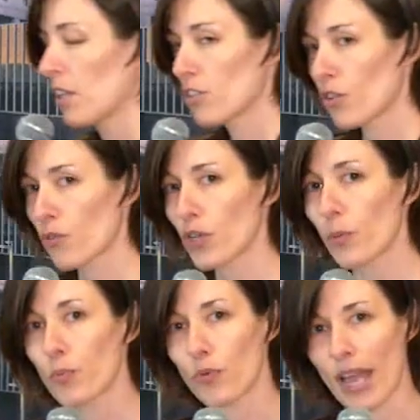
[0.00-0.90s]
So the real
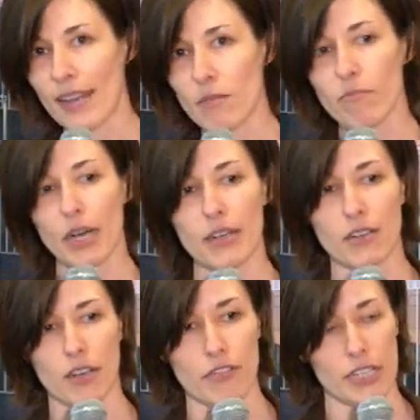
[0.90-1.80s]
bread and
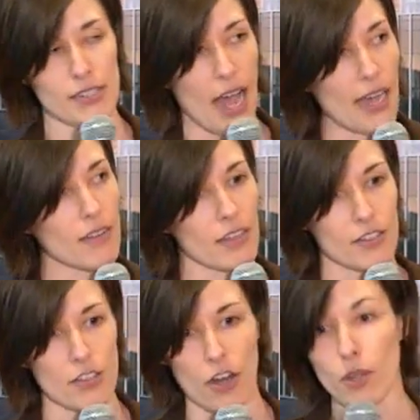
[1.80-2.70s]
butter of these
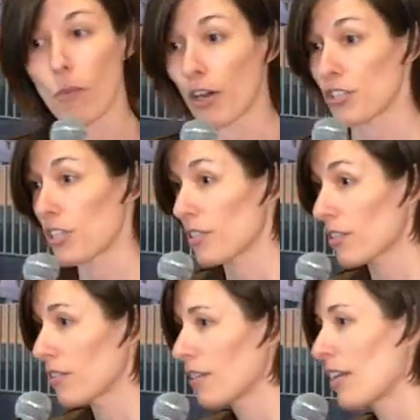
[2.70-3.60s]
islands are the
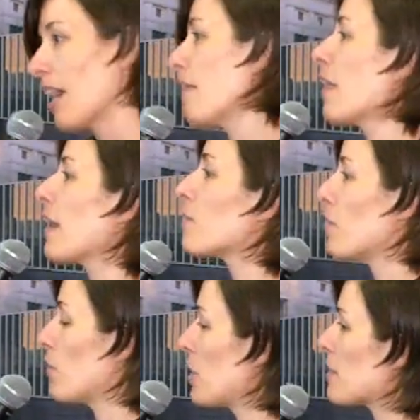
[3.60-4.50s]
marshes. And they,
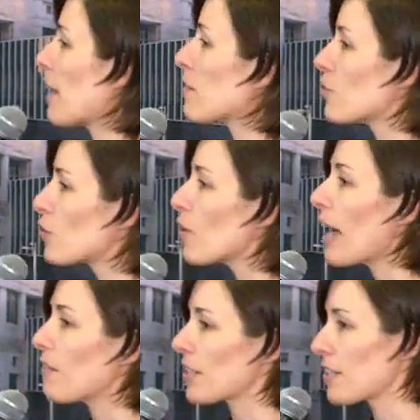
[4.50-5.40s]
these islands do
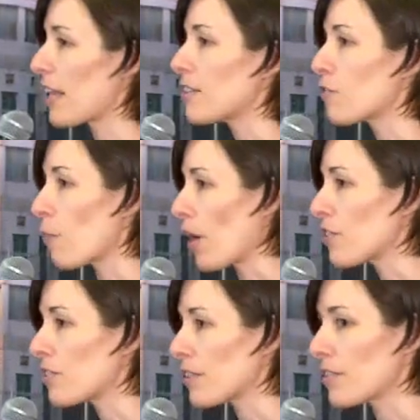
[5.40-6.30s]
have extensive
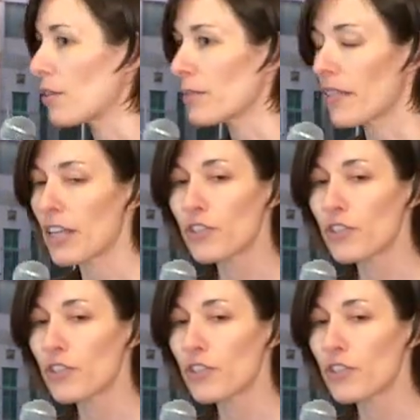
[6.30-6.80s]
marsh systems, and they